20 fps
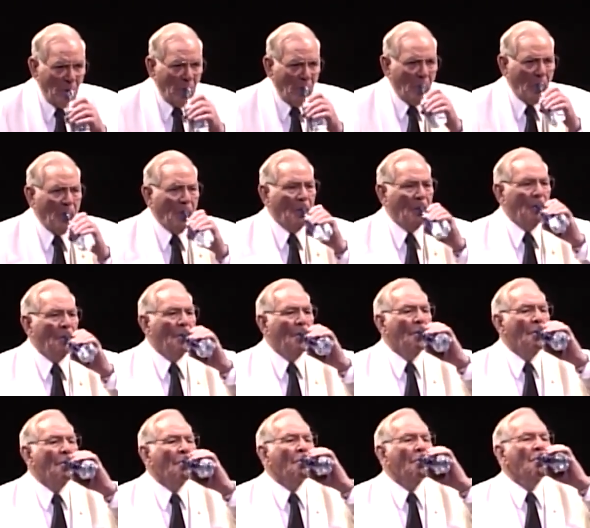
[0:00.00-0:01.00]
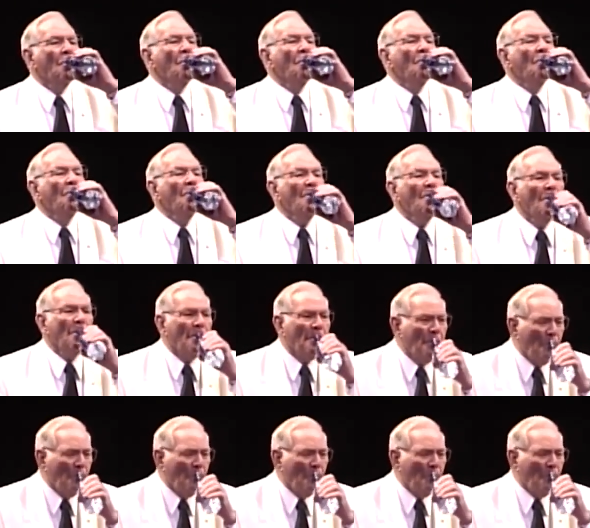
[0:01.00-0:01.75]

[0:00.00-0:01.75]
(no one is talking)